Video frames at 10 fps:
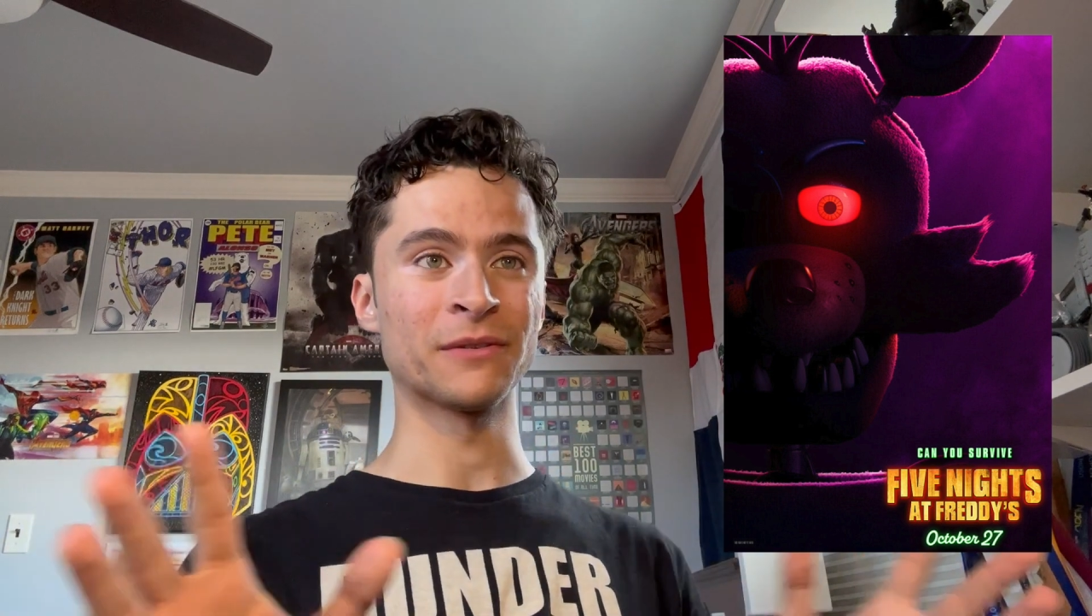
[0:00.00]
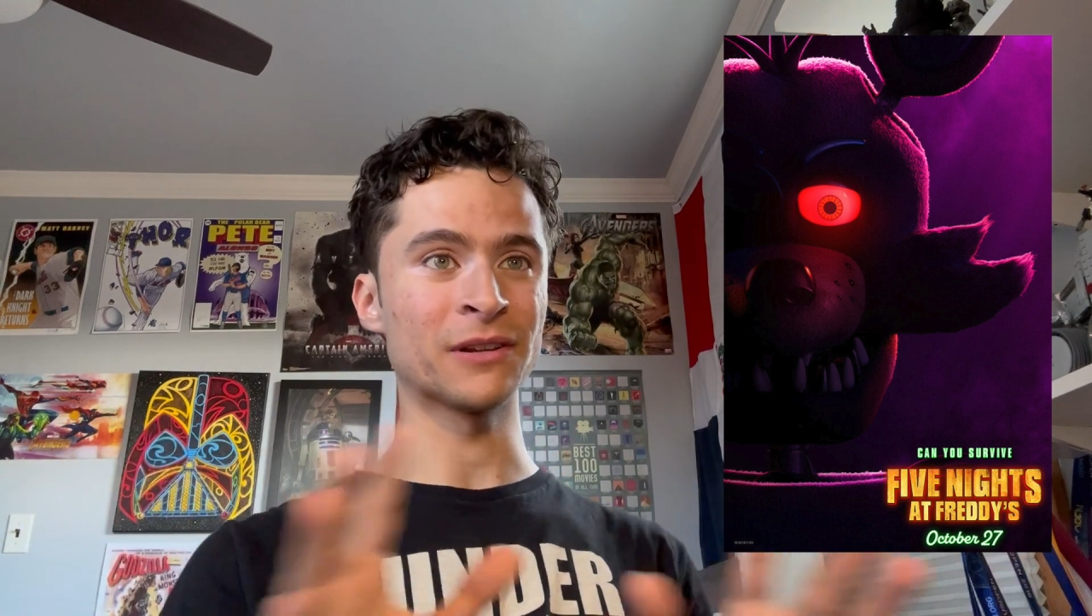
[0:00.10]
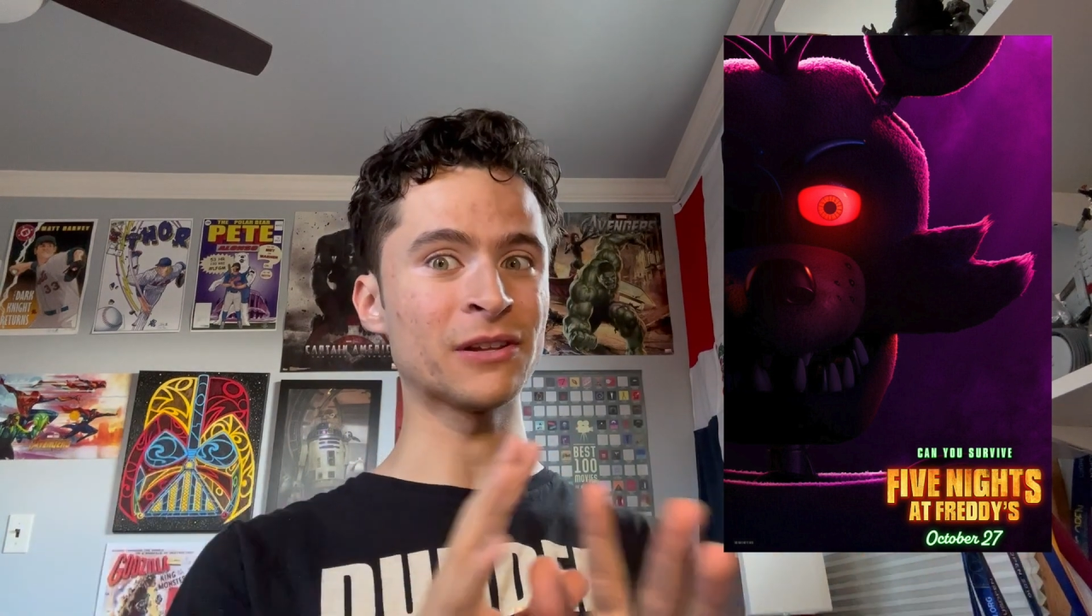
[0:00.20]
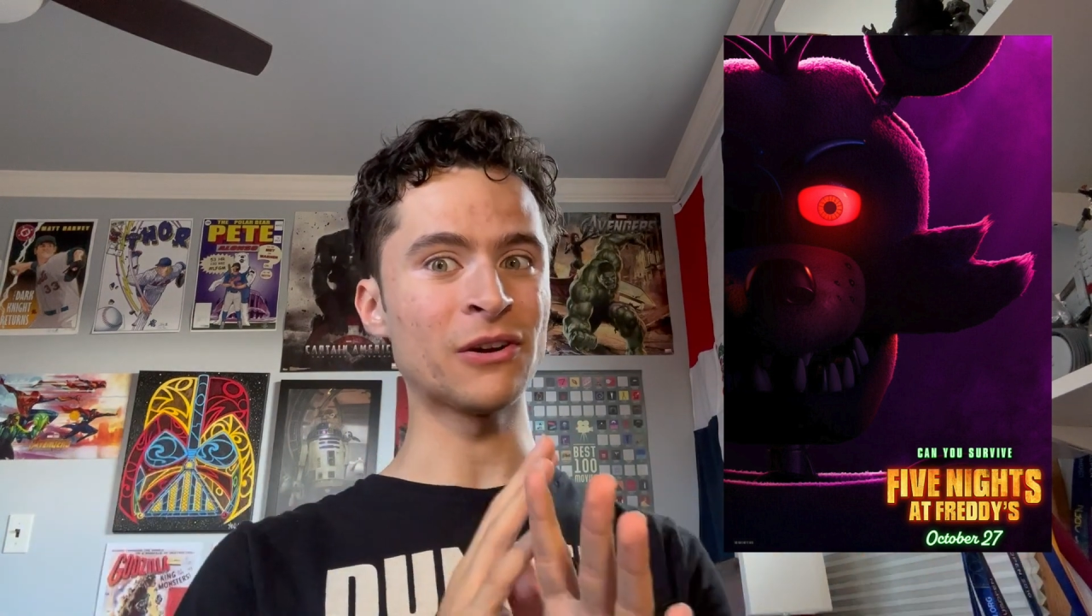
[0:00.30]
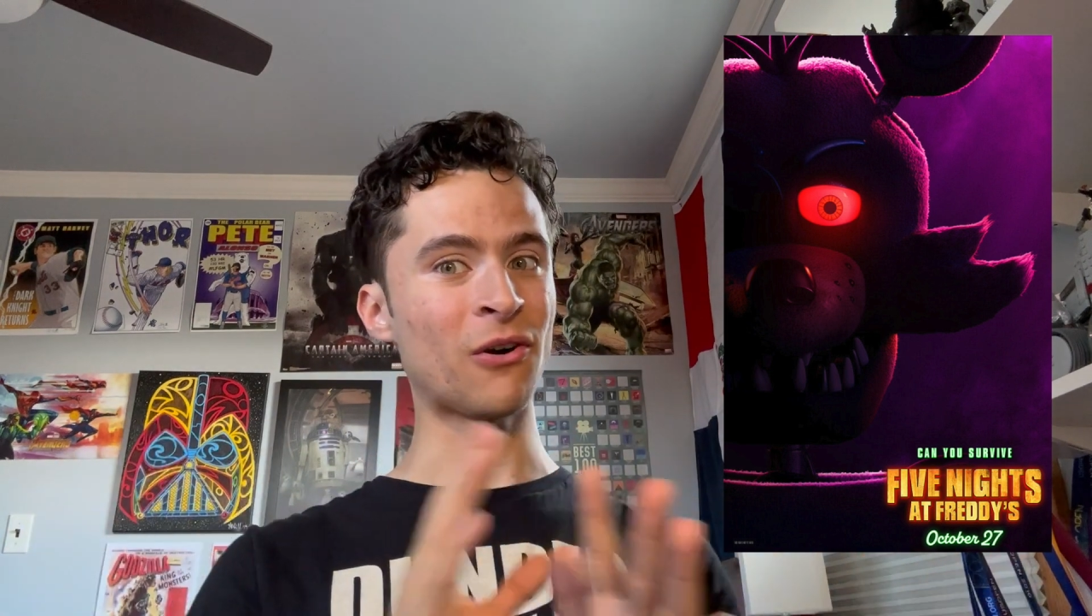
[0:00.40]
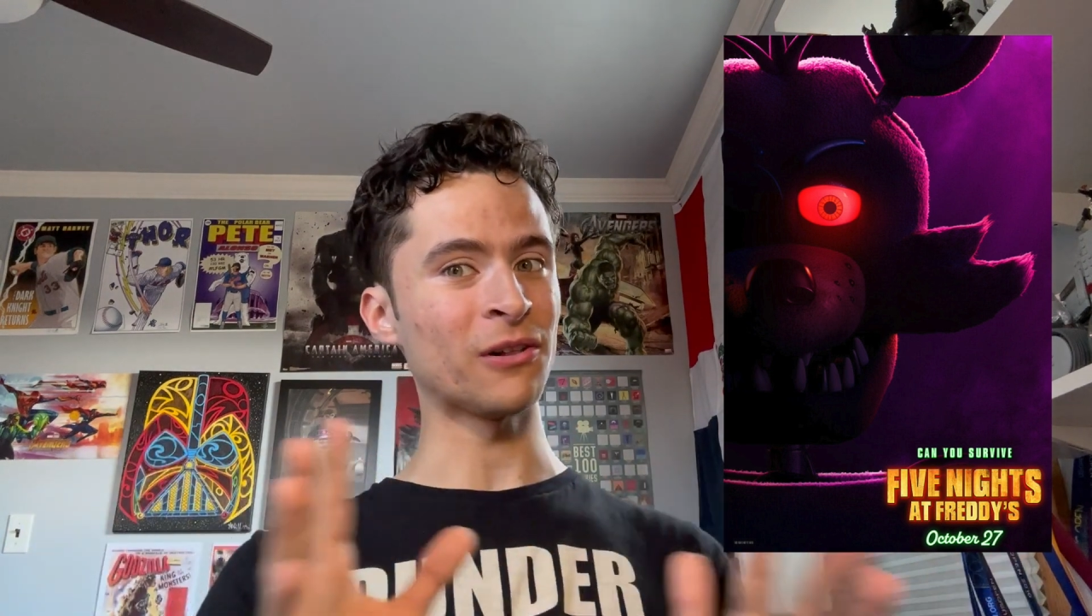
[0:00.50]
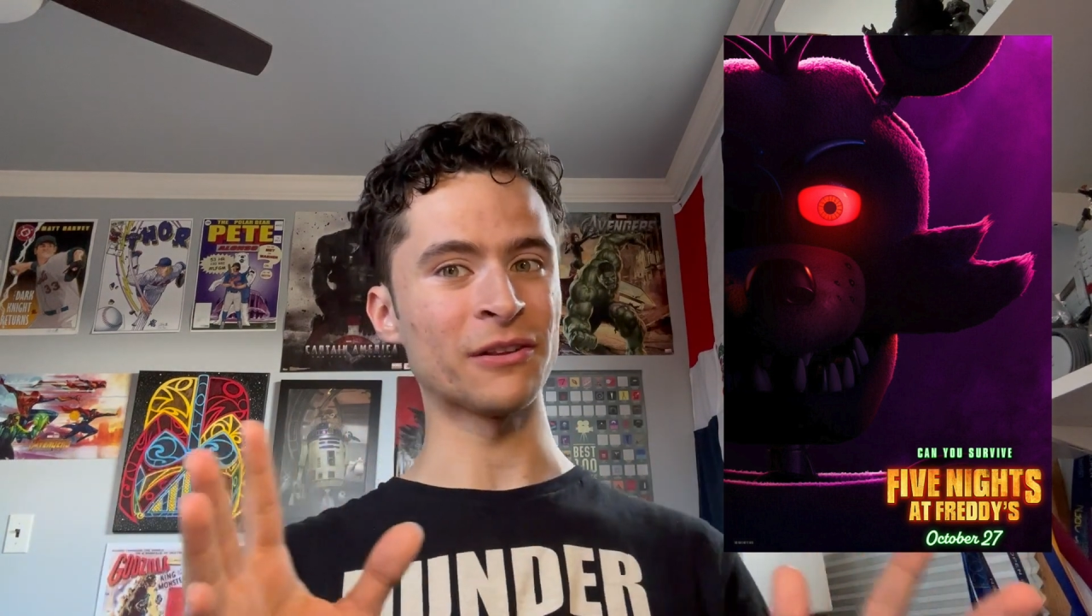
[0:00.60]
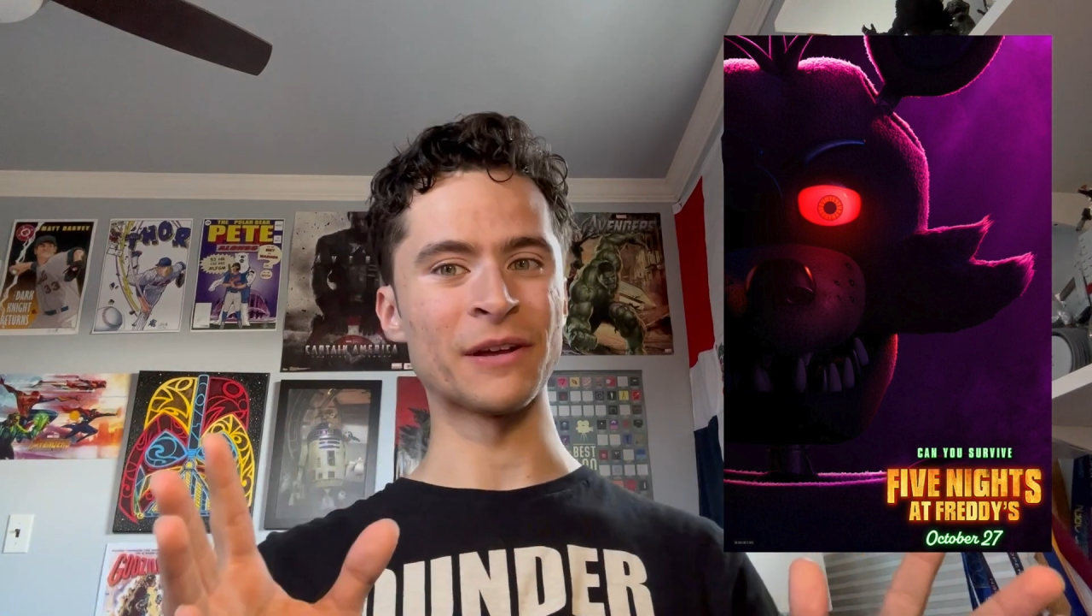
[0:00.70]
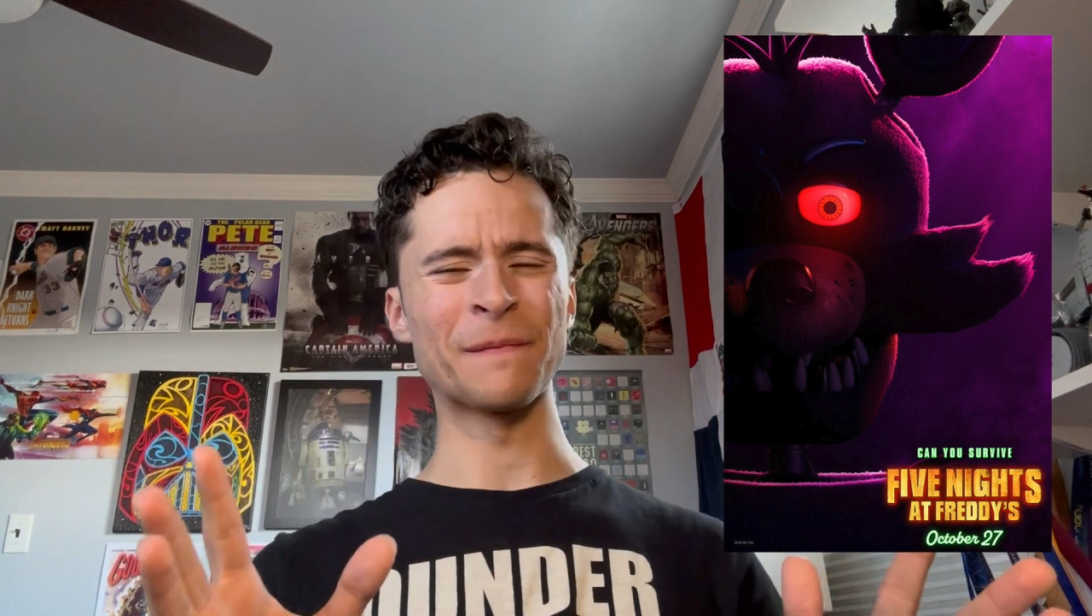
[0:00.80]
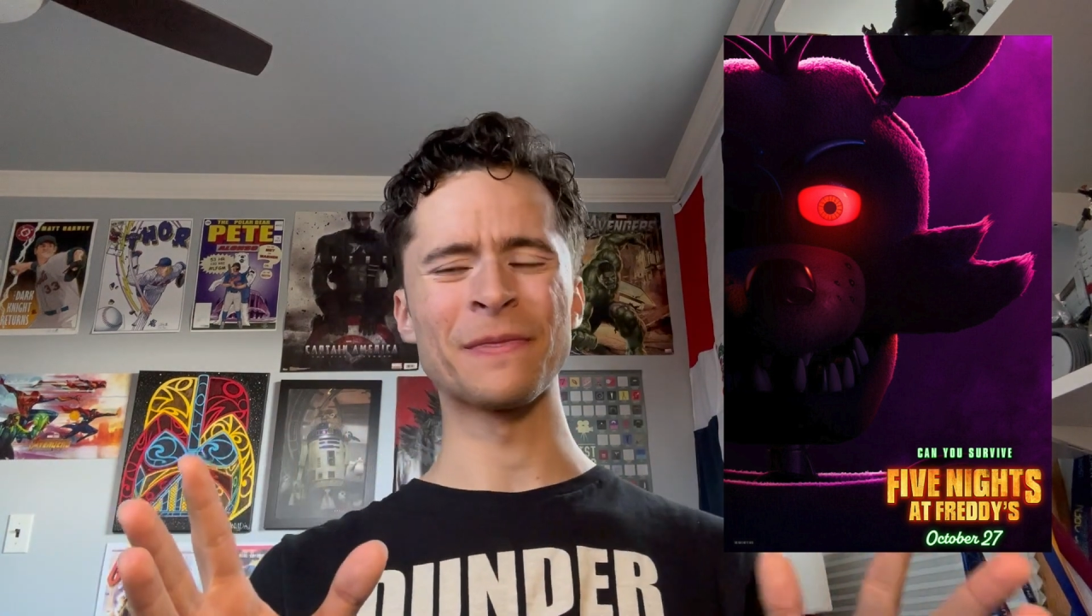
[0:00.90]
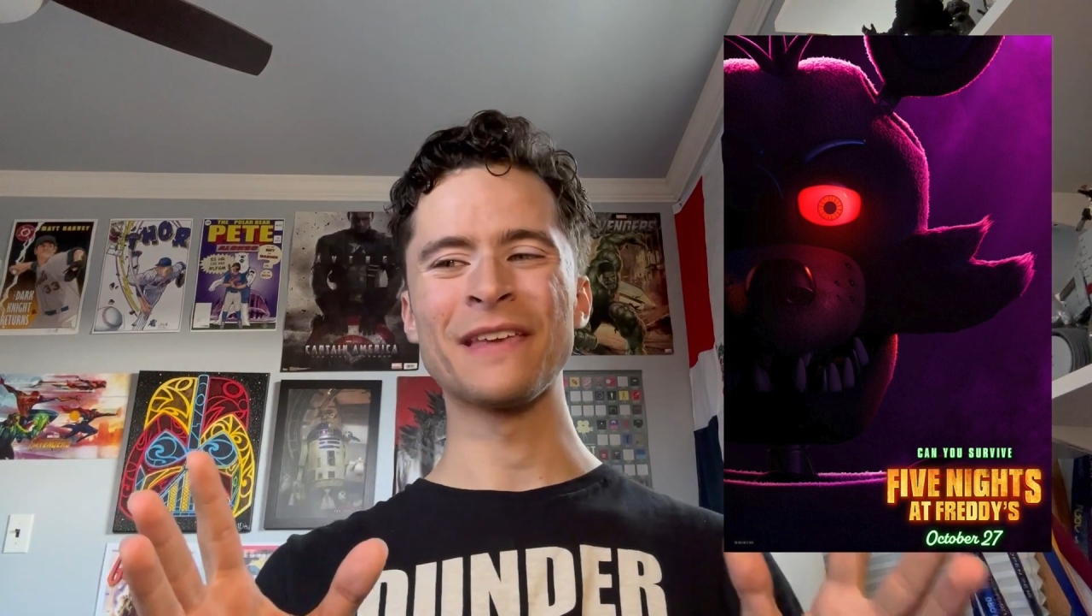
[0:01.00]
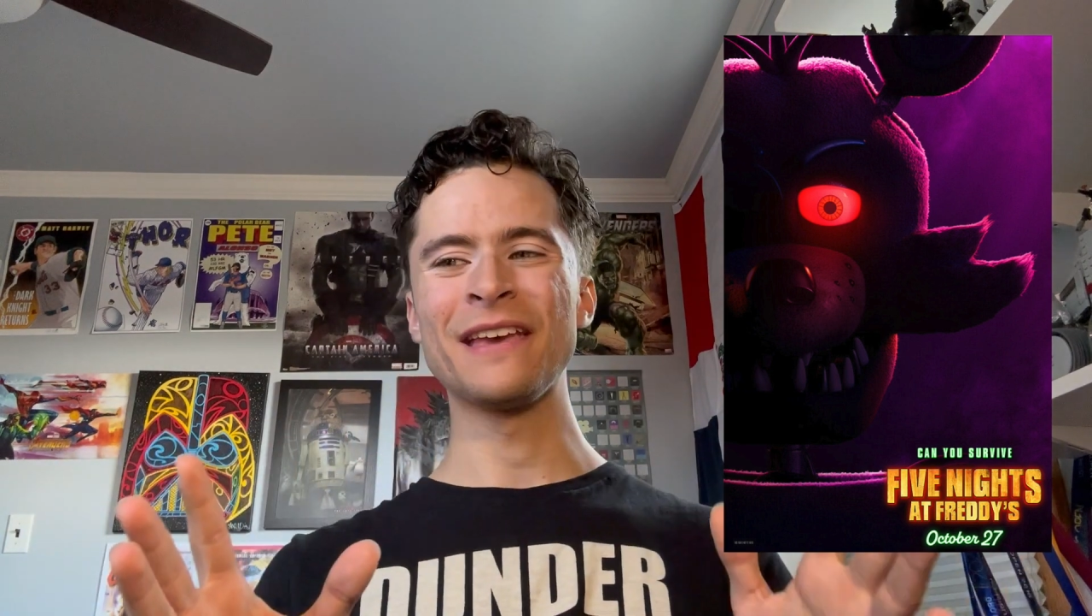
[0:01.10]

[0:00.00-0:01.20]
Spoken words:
Literally all of them.